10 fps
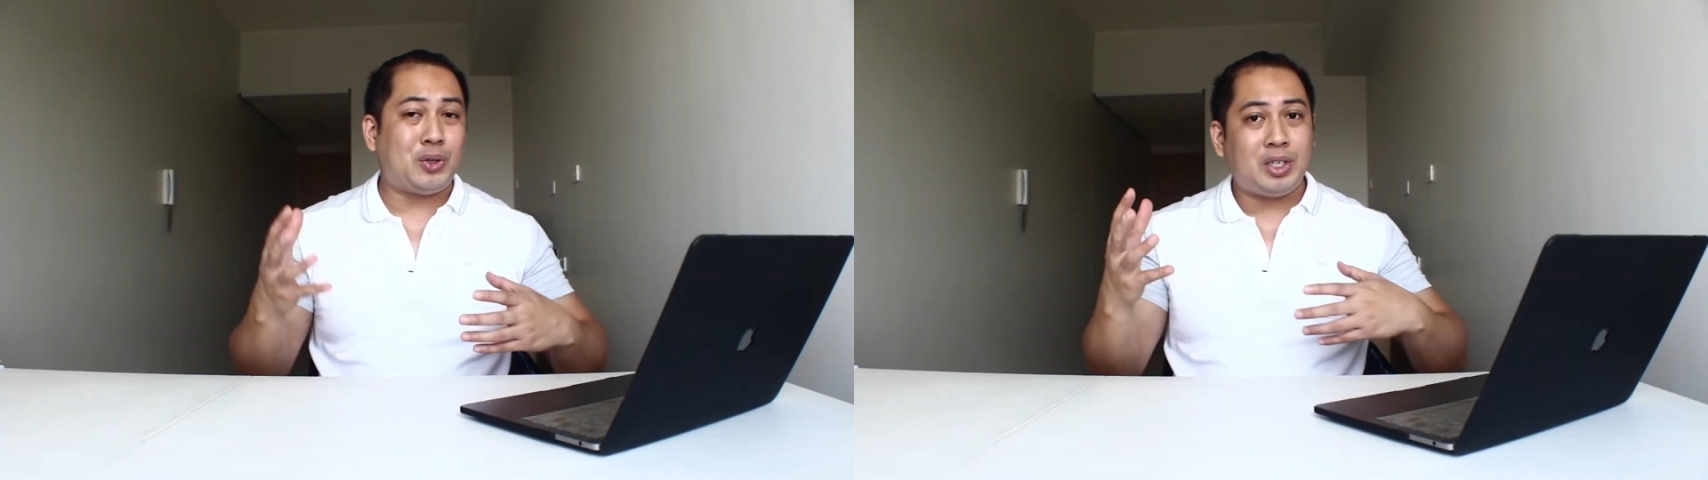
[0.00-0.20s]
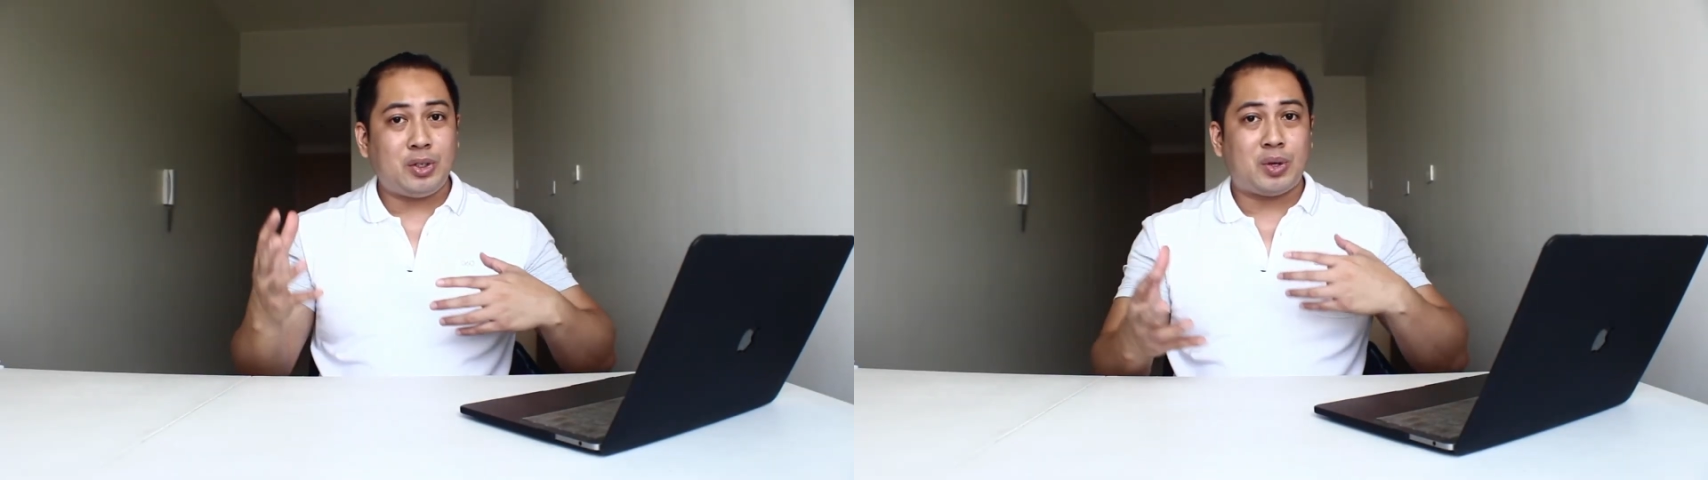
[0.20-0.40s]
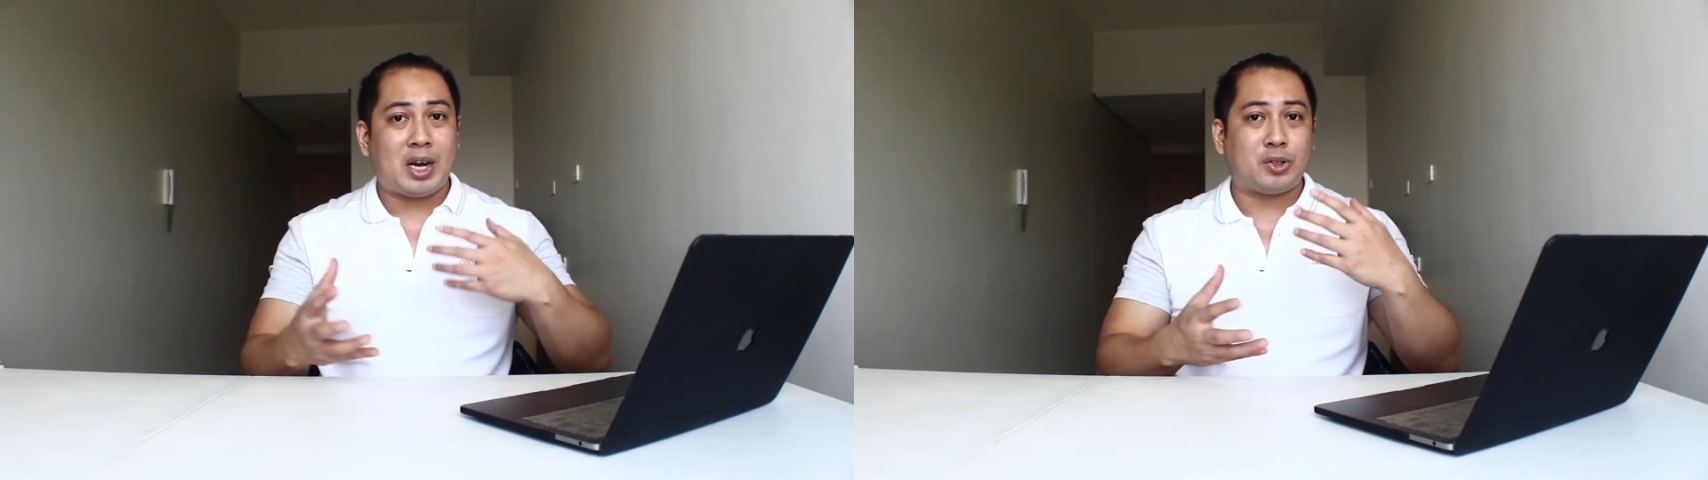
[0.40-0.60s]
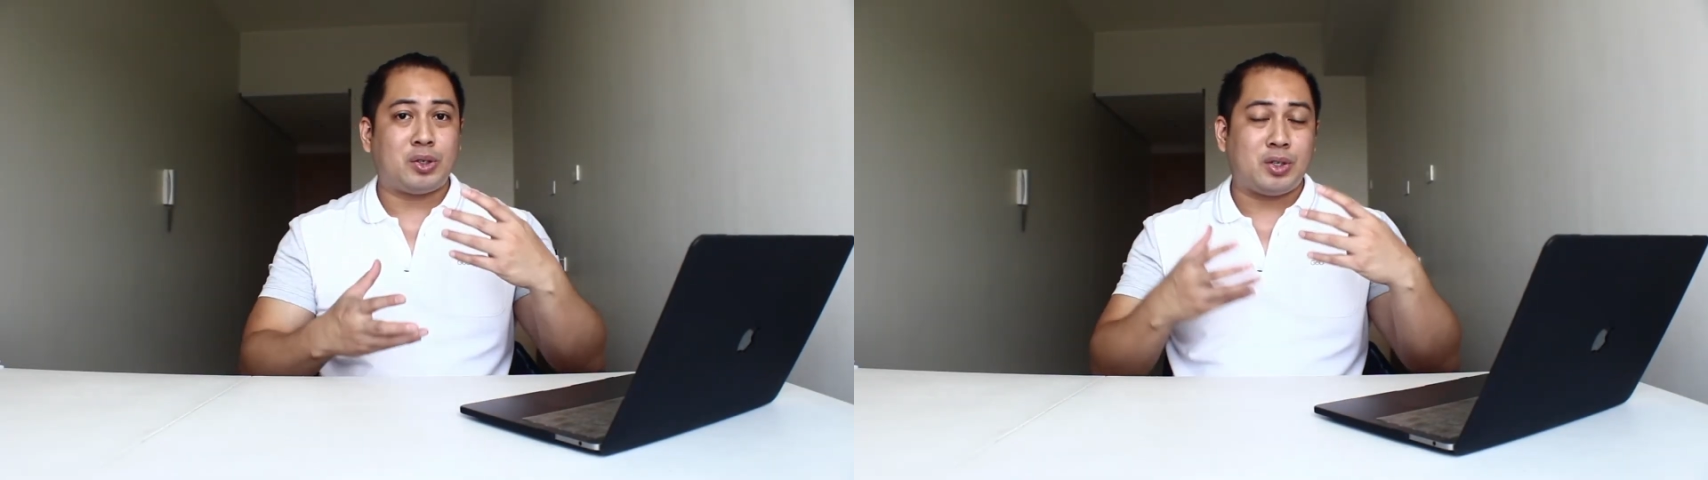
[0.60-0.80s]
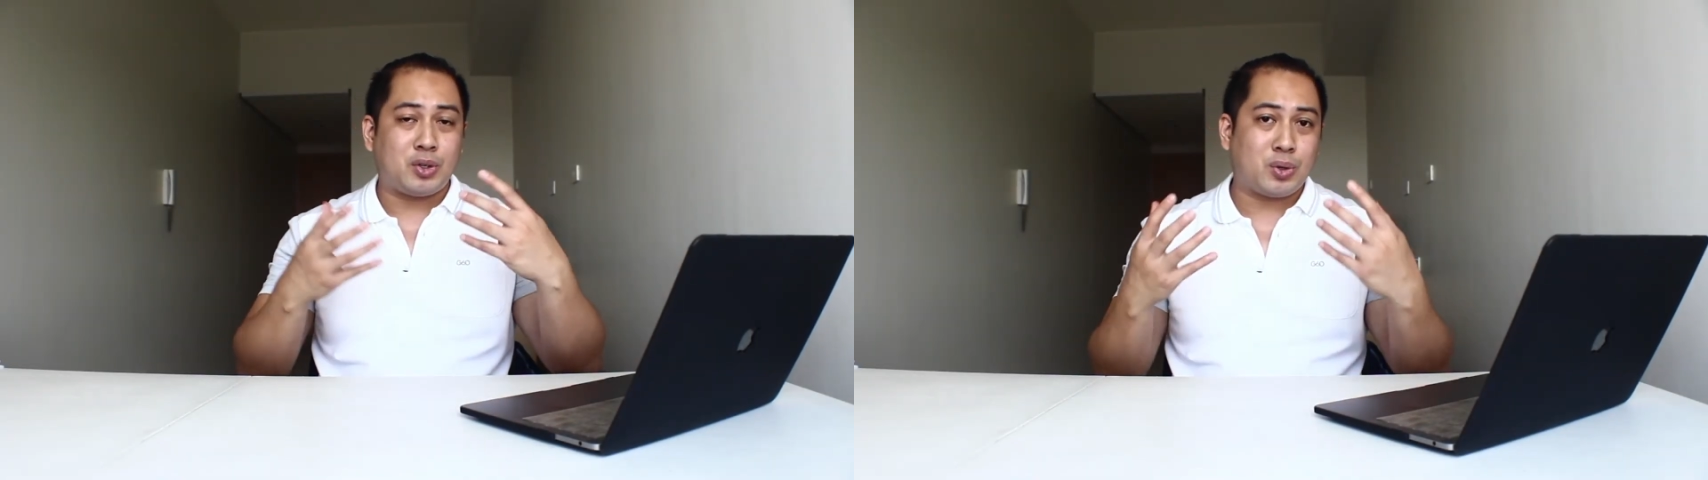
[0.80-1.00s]
you need to
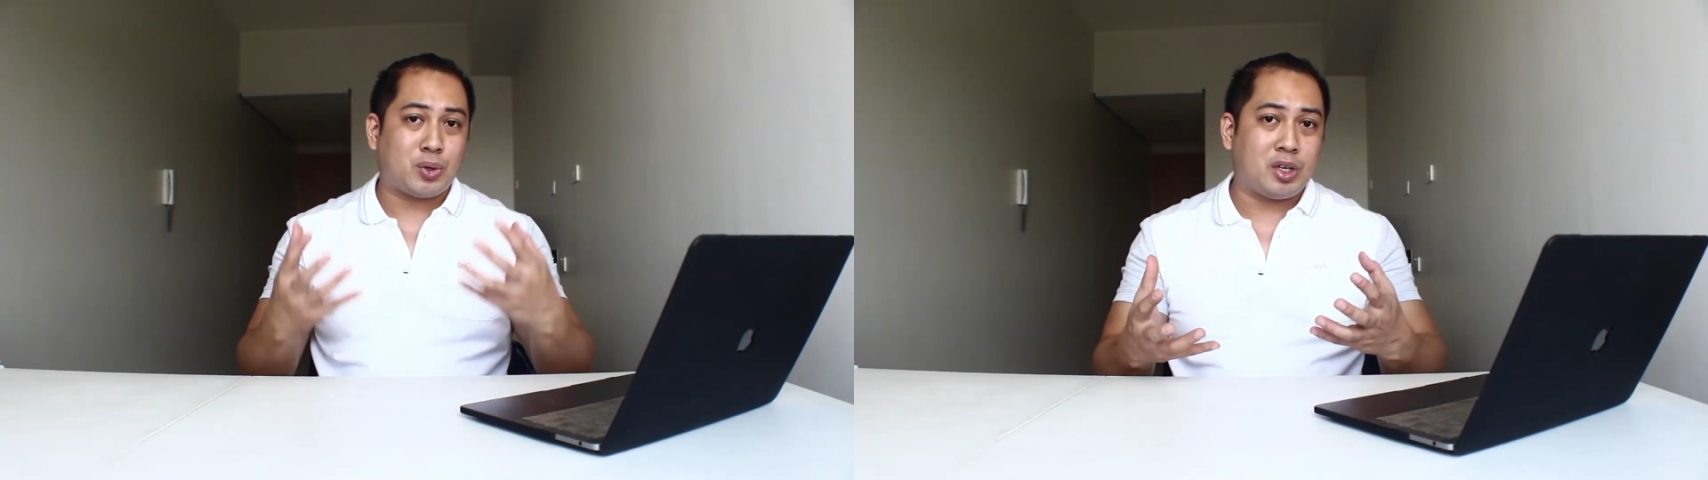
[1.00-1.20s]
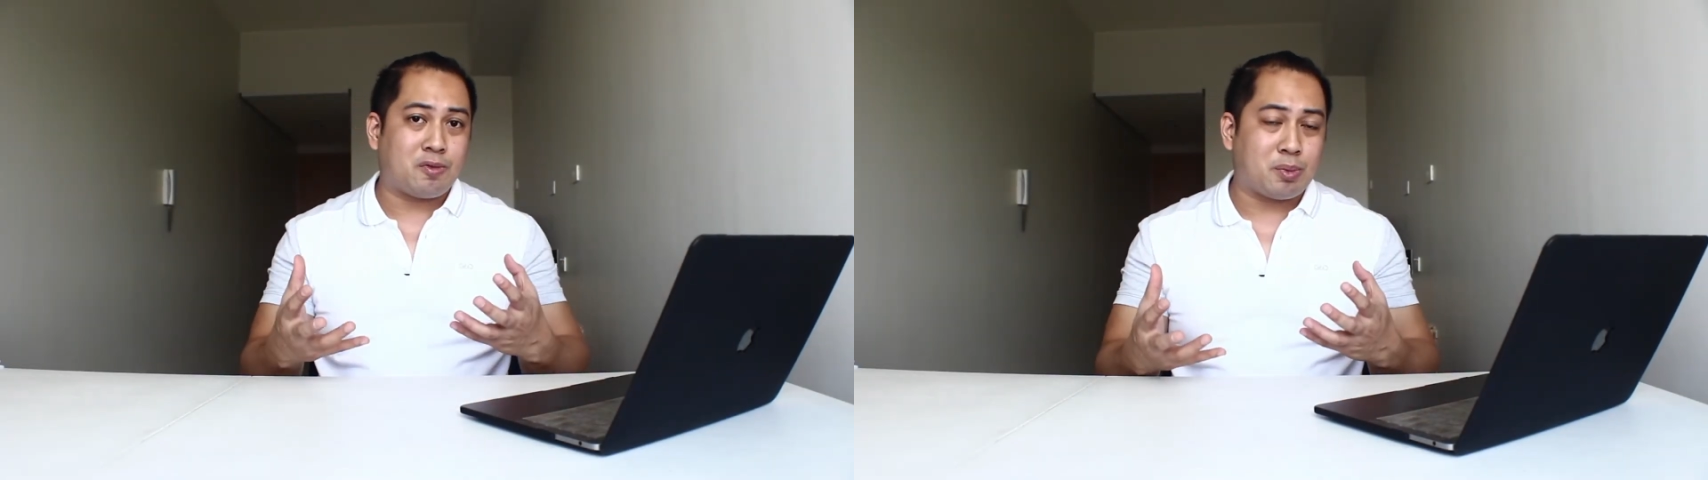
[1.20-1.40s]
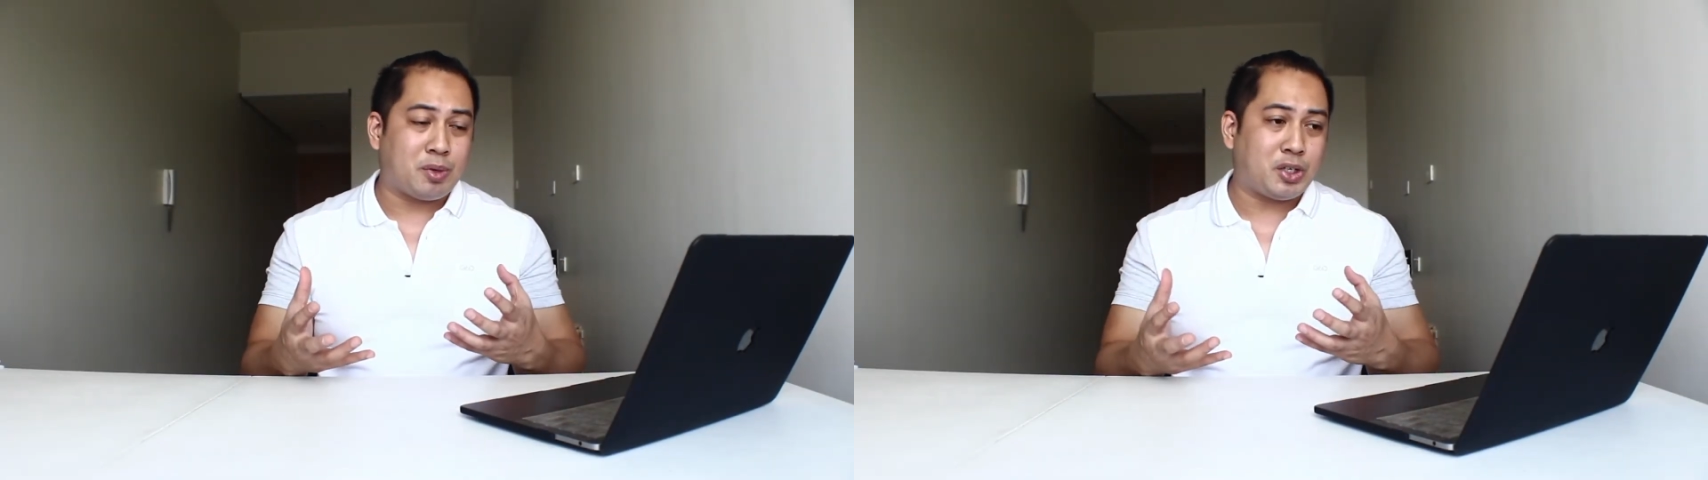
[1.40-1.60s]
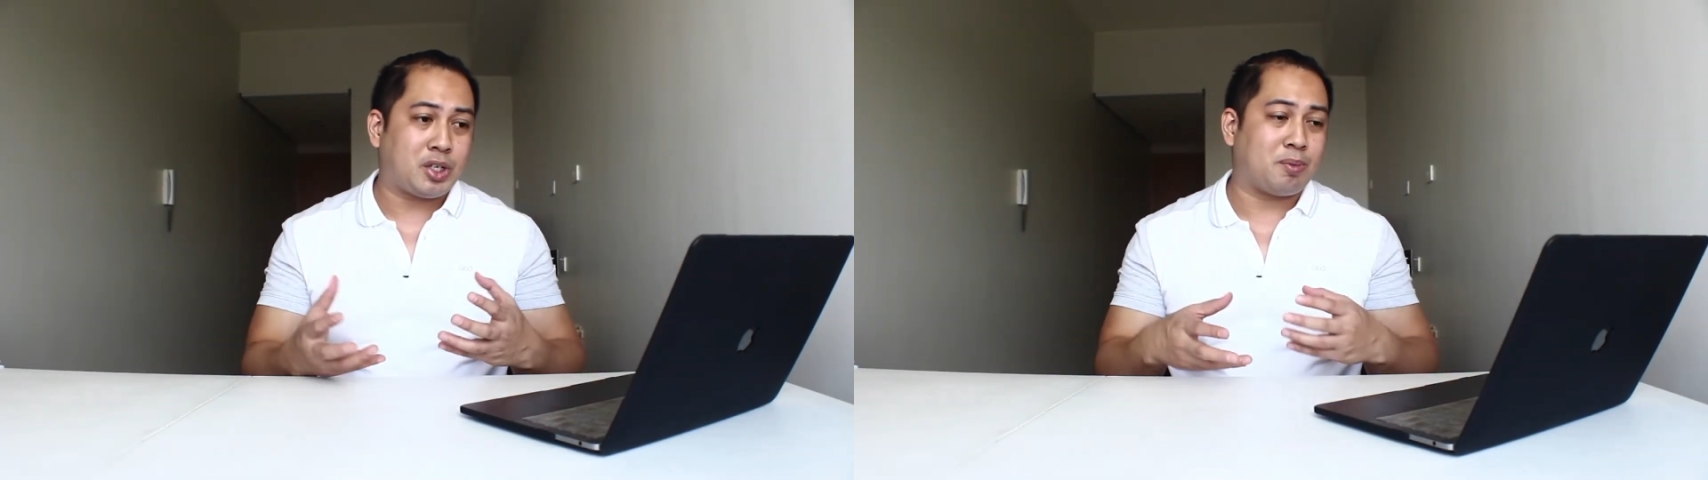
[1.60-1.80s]
actually store information